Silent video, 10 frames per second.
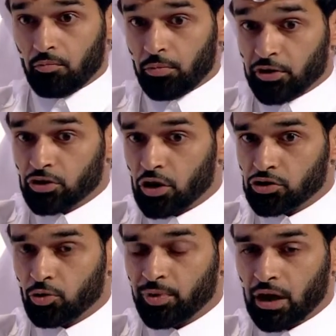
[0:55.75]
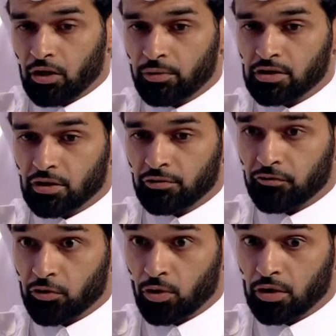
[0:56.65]
But there's also been elements of,
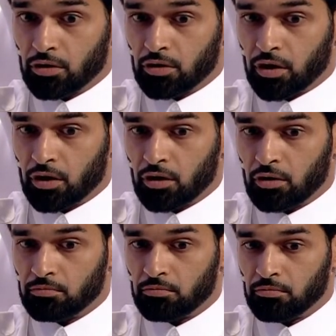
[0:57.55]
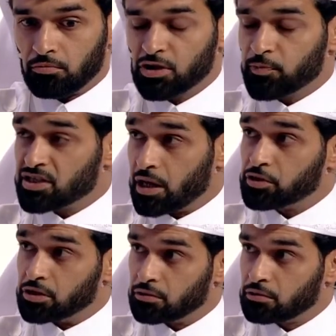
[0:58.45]
if you will,
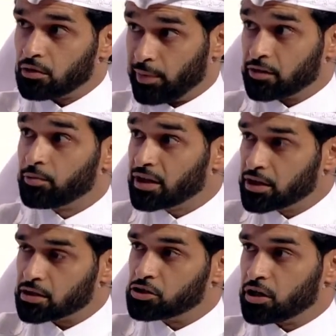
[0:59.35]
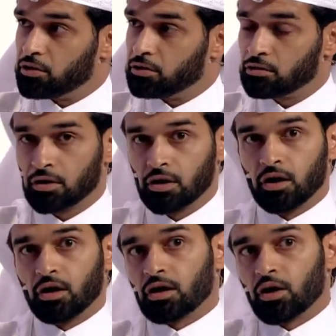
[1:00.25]
misperception about the Middle East in general.
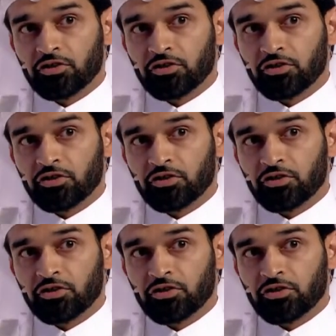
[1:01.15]
Now, I